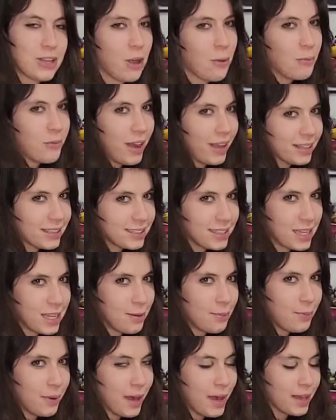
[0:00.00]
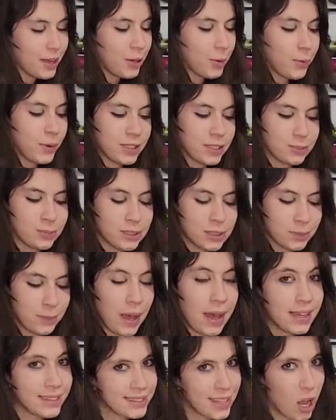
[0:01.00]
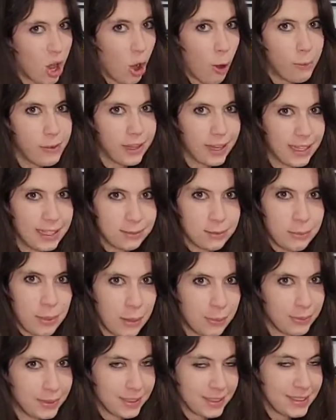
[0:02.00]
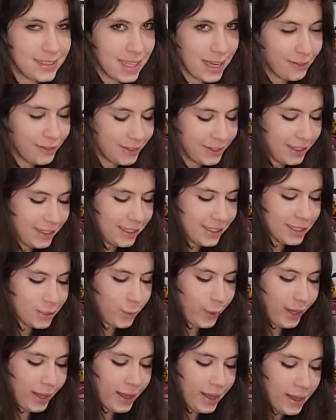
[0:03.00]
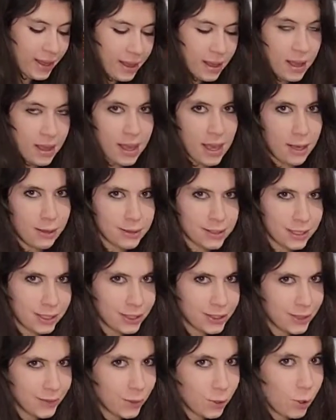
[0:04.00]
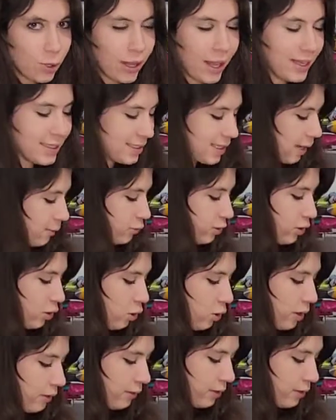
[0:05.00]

So Max Ladybug Christmas box. I hope you guys will be able to see everything this way. It was a little difficult last time trying to hold